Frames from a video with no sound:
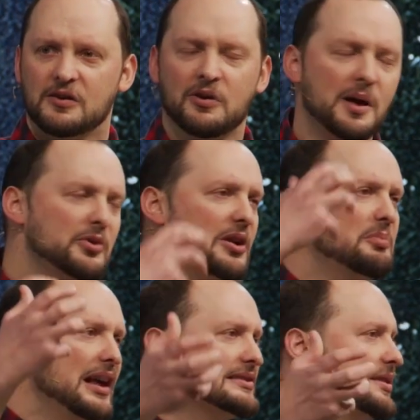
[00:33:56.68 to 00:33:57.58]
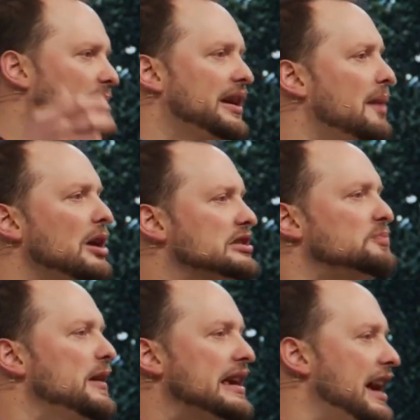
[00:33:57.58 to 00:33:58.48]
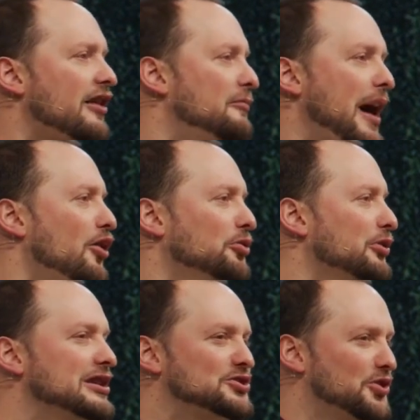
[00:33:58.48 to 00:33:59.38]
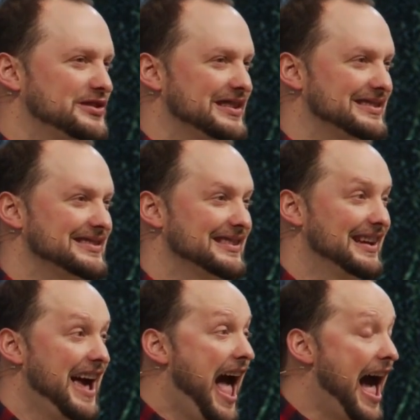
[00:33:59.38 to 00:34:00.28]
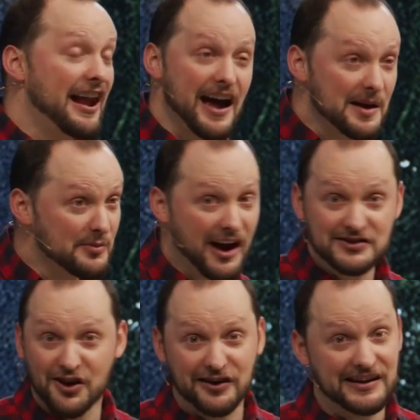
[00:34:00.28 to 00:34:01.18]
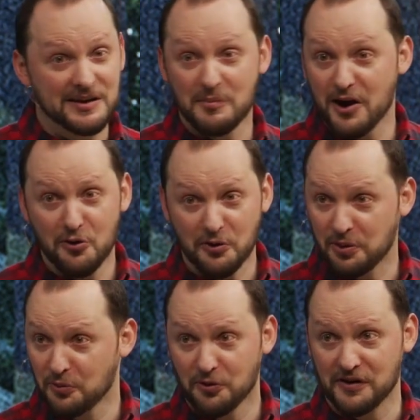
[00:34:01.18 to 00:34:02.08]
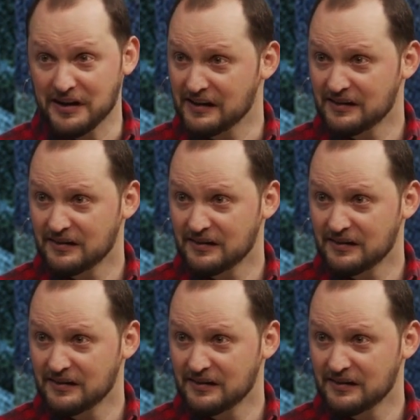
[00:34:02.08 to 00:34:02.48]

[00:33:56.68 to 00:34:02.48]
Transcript: When I'm going to bless somebody, I'm not speaking out of my own resources, and I am not talking in my own authority.